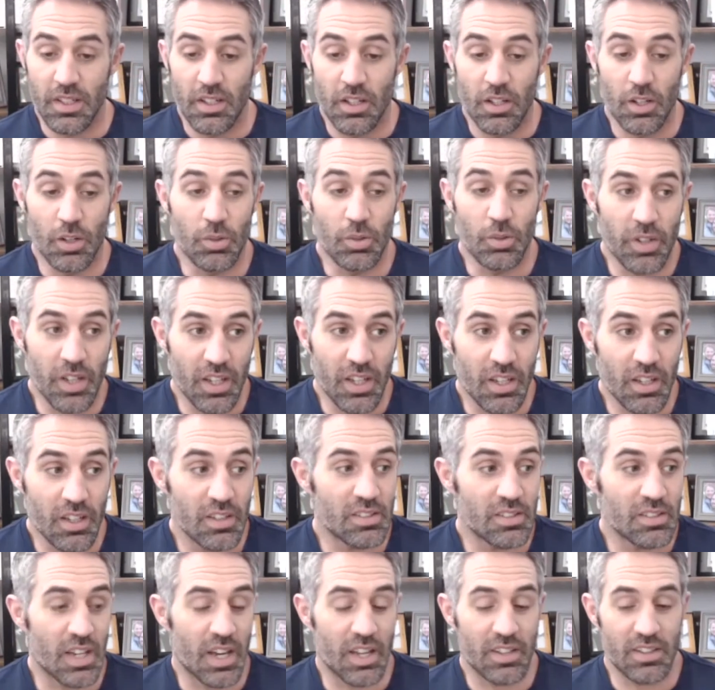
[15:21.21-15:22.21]
who
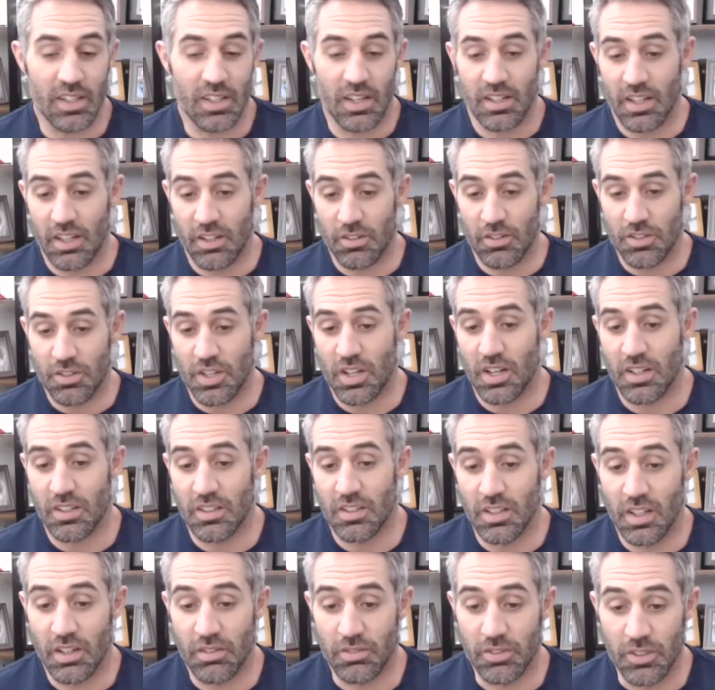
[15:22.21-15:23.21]
is at that energetic
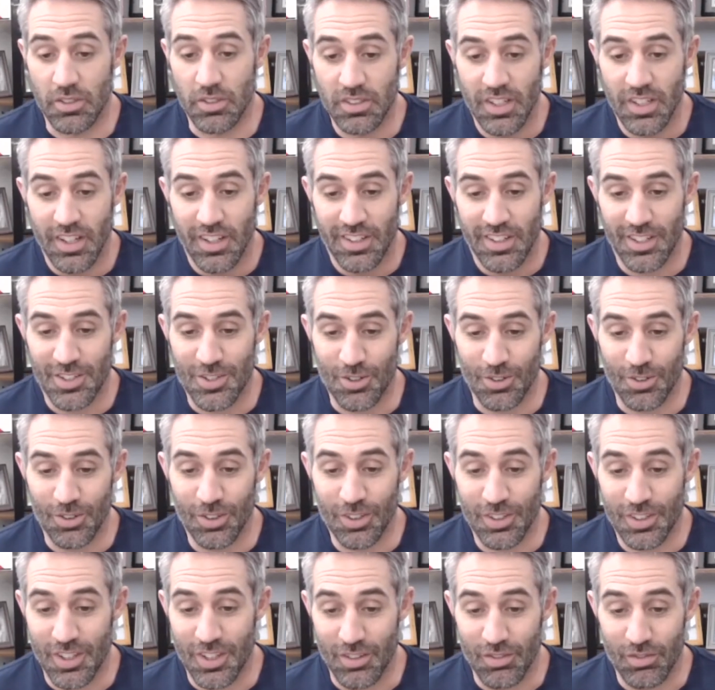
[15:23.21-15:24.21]
level that you're
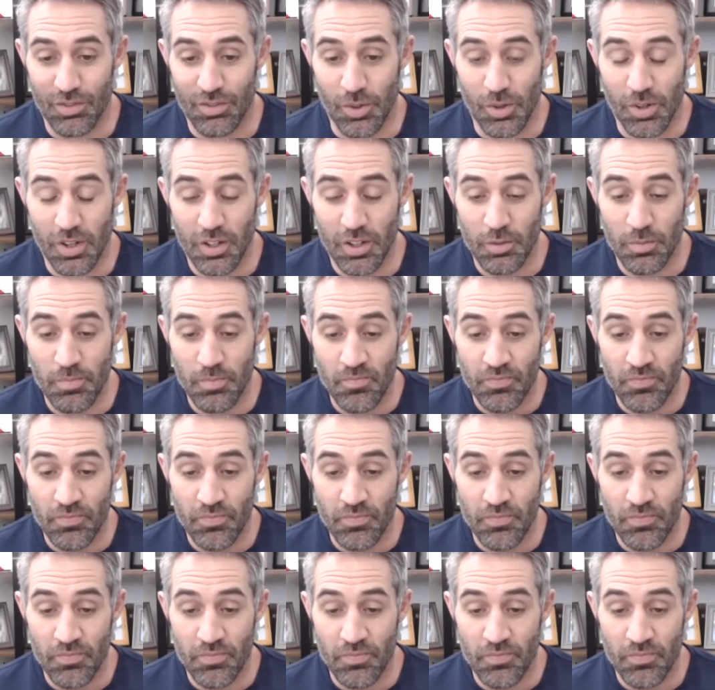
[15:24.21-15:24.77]
looking for